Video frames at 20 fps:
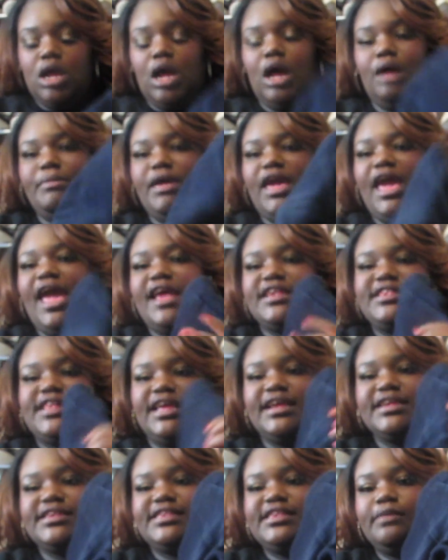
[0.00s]
It has
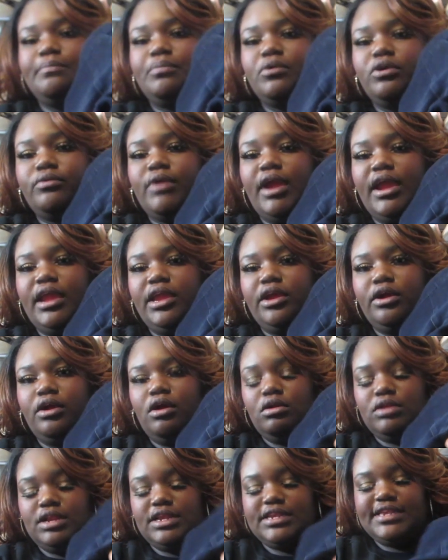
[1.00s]
like a zipper right here
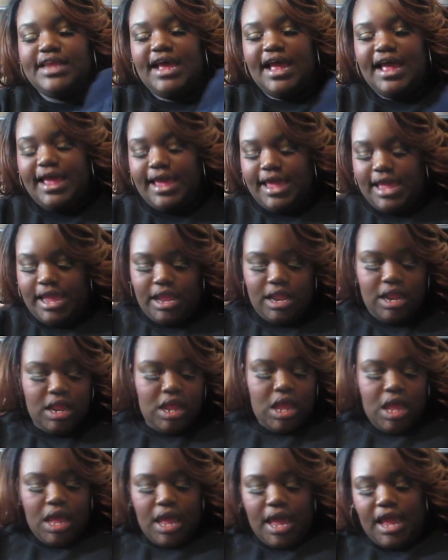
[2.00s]
on the side,
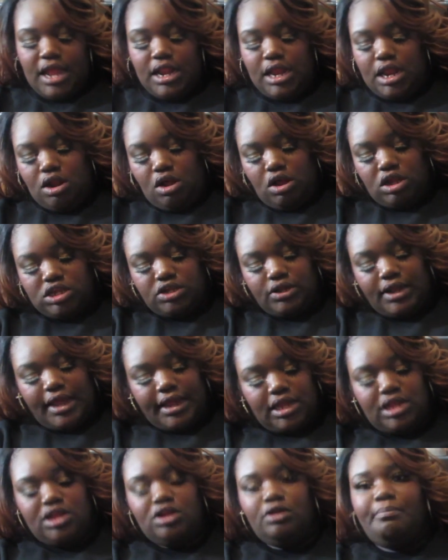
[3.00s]
and then also
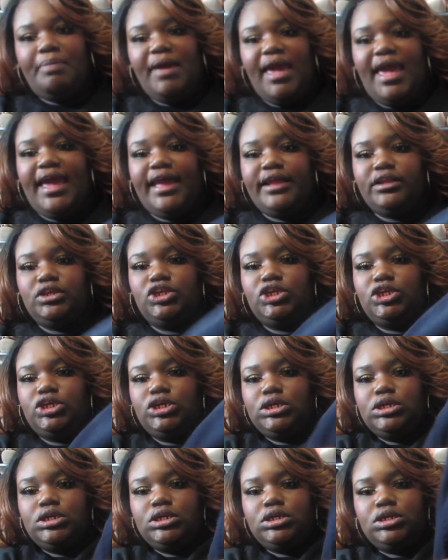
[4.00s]
like a little
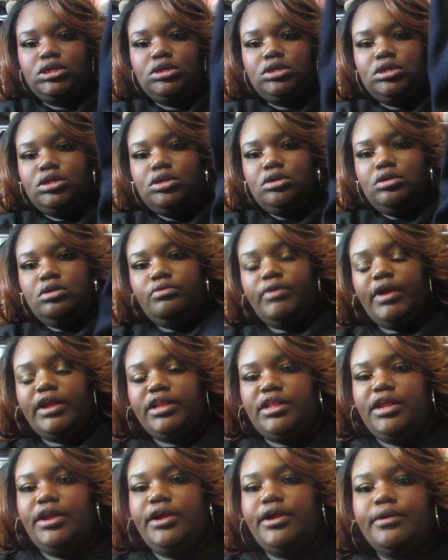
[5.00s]
patch
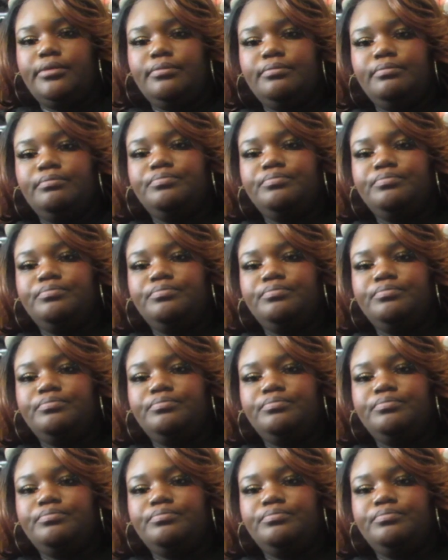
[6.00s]
right there,